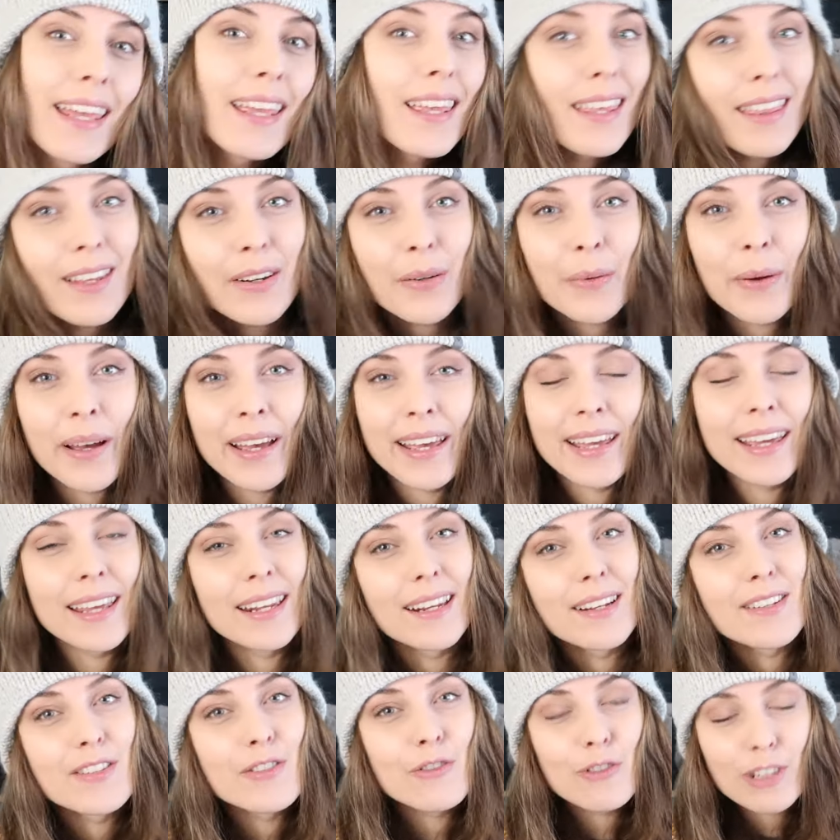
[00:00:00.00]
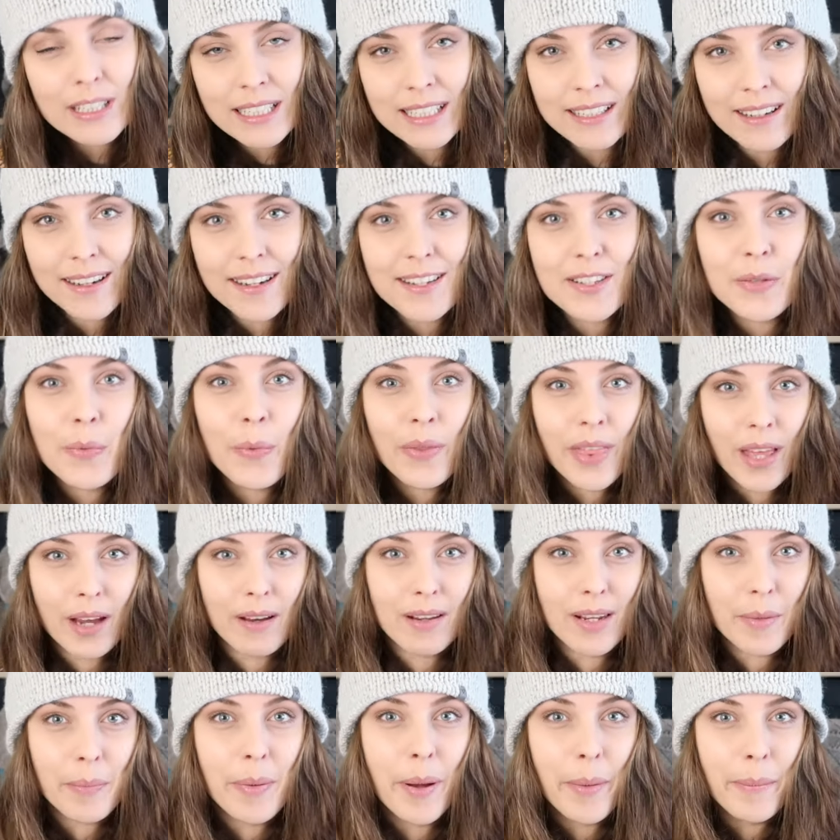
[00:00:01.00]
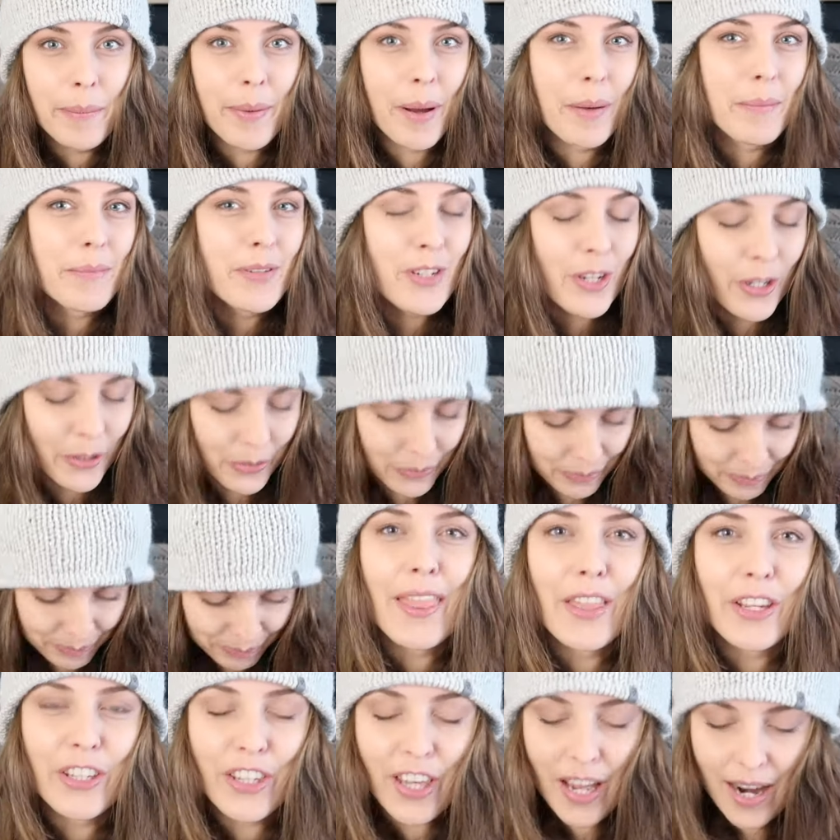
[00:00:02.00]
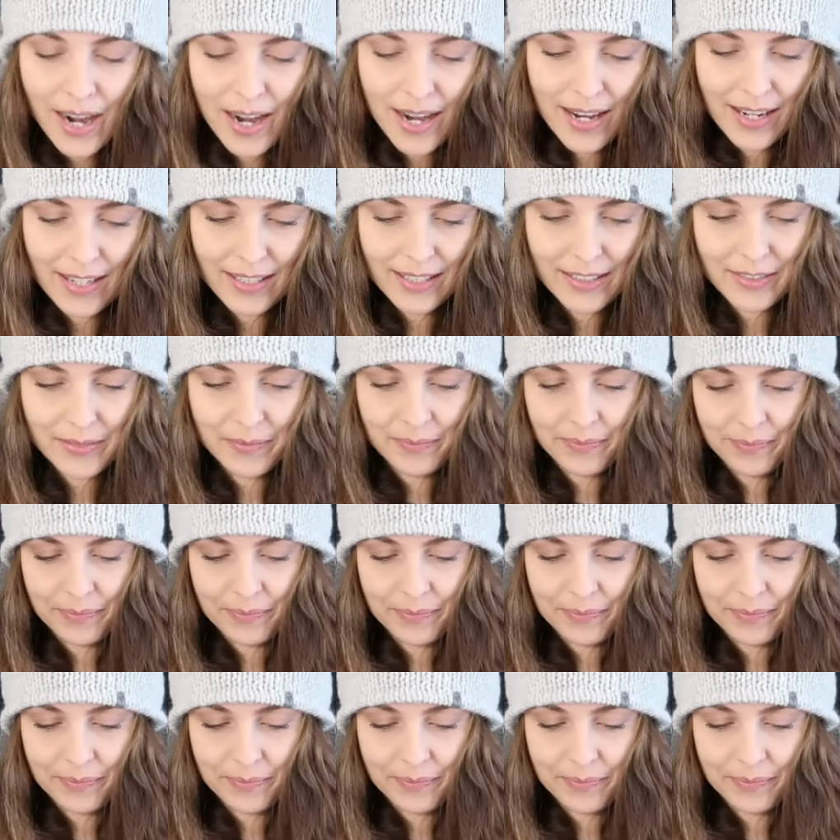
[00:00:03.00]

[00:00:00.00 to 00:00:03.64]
Either way, it is really nice without a pom-pom too. The yarn.